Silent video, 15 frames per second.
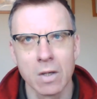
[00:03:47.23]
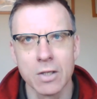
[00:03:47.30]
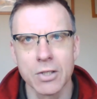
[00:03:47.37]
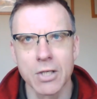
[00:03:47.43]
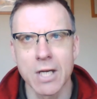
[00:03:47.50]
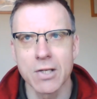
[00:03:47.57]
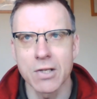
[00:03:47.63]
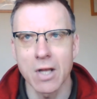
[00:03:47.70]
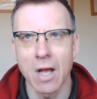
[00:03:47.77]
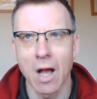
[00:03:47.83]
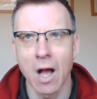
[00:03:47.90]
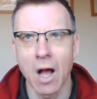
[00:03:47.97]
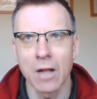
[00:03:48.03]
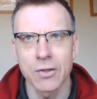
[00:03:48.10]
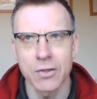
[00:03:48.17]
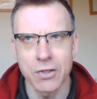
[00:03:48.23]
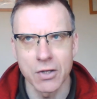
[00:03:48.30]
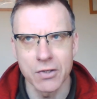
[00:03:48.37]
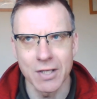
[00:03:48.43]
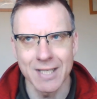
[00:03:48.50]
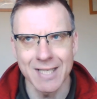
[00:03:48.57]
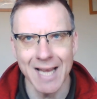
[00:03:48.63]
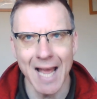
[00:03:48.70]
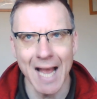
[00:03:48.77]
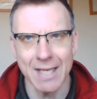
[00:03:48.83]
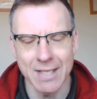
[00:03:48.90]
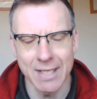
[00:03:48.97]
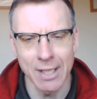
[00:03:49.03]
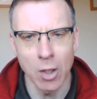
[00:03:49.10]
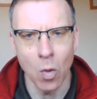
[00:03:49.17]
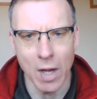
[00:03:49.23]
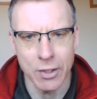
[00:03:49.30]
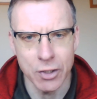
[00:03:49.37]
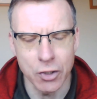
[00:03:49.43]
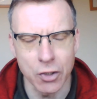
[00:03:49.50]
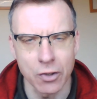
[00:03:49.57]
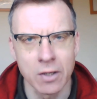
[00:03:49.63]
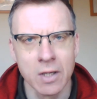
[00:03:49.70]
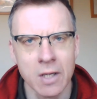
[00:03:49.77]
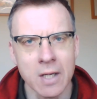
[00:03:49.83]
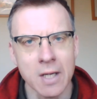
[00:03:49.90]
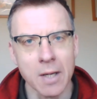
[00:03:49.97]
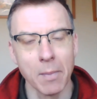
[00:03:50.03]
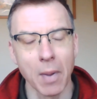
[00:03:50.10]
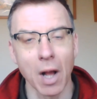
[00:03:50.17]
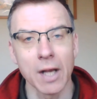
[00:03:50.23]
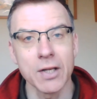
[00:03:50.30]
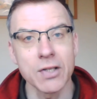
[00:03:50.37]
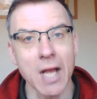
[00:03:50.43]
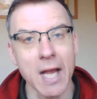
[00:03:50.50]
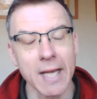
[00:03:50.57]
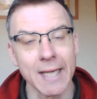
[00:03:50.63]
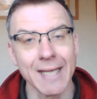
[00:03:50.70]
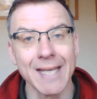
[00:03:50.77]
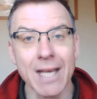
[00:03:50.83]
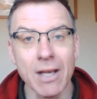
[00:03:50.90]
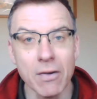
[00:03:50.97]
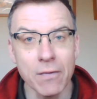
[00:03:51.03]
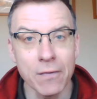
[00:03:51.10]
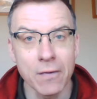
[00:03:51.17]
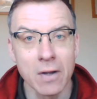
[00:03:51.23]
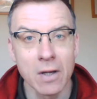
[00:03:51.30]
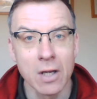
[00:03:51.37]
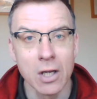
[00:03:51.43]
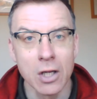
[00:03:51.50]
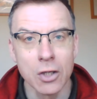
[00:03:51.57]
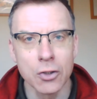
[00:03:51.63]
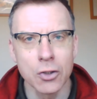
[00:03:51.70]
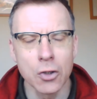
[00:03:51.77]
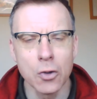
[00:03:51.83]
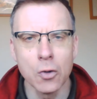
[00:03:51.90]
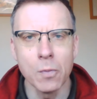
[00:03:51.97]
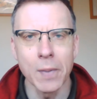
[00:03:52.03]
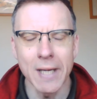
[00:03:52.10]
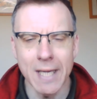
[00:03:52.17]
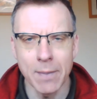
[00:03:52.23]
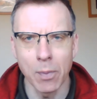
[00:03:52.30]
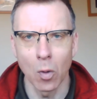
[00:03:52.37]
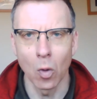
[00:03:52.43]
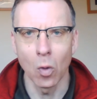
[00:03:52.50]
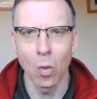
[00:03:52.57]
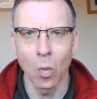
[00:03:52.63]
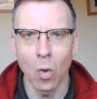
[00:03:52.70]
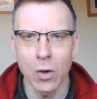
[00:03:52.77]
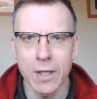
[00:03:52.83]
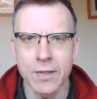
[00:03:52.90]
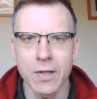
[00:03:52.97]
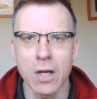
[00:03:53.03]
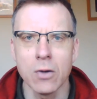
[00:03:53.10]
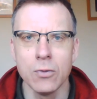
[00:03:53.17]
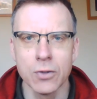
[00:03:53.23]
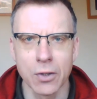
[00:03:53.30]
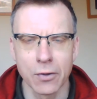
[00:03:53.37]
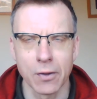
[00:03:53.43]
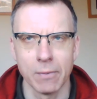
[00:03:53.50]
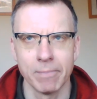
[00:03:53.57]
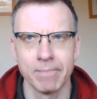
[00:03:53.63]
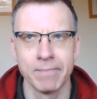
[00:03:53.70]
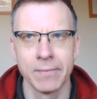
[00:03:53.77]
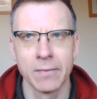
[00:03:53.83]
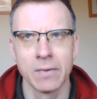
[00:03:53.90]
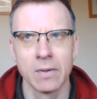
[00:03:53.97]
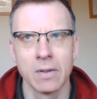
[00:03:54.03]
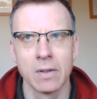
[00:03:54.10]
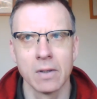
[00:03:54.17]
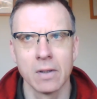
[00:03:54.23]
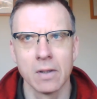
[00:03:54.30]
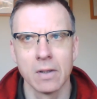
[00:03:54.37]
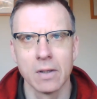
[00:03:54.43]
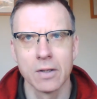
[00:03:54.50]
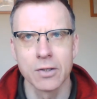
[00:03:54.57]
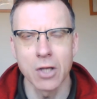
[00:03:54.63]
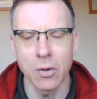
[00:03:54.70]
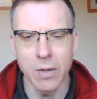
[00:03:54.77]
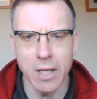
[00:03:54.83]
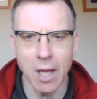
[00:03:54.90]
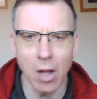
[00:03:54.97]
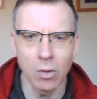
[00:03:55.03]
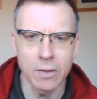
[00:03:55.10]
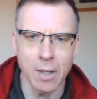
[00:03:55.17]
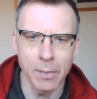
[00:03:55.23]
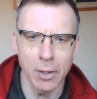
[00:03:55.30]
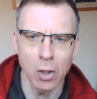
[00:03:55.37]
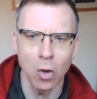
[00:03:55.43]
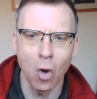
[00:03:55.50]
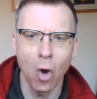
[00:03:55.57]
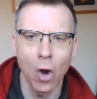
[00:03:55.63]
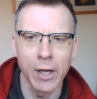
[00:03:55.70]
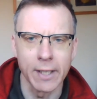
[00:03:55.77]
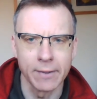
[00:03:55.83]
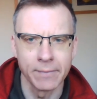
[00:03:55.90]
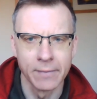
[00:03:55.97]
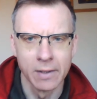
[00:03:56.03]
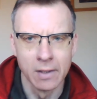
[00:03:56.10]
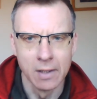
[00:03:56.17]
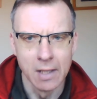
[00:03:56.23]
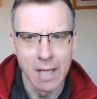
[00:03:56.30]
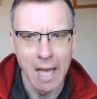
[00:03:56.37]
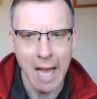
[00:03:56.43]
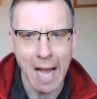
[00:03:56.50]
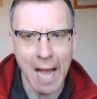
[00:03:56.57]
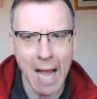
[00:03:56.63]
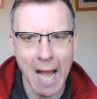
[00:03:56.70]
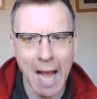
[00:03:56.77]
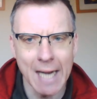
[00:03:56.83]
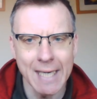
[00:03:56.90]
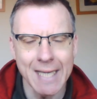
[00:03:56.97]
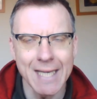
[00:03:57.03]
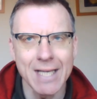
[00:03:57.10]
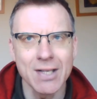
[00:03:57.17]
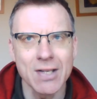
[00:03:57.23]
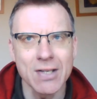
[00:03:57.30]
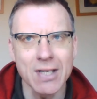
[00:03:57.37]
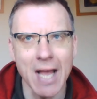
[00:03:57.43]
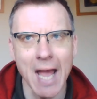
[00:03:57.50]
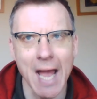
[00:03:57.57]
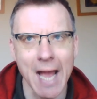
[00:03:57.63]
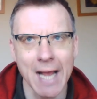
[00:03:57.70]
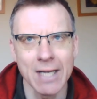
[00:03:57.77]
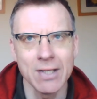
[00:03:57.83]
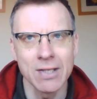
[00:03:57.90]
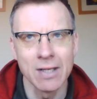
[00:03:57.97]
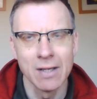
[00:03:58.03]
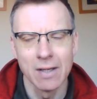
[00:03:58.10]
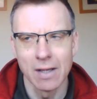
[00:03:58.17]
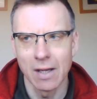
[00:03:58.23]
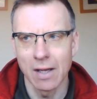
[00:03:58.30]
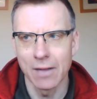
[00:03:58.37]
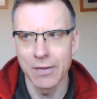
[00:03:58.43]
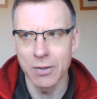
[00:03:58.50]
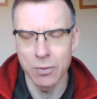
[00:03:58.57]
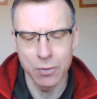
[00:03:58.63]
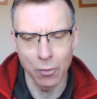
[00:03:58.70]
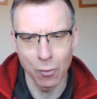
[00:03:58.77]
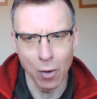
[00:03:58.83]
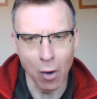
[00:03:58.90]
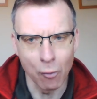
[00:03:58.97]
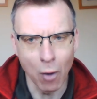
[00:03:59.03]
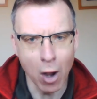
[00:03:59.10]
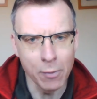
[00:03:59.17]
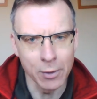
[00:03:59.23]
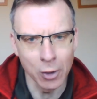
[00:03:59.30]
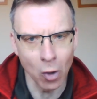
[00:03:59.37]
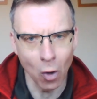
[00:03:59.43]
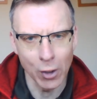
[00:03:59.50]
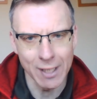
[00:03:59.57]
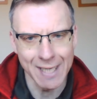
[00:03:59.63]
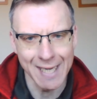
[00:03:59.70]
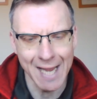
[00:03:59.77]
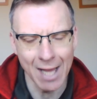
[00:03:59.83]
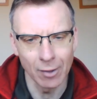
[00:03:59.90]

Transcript: Jesus answers the taxing question by saying, give to people what is owed to them. So he held up a coin and he said, this was a Roman coin he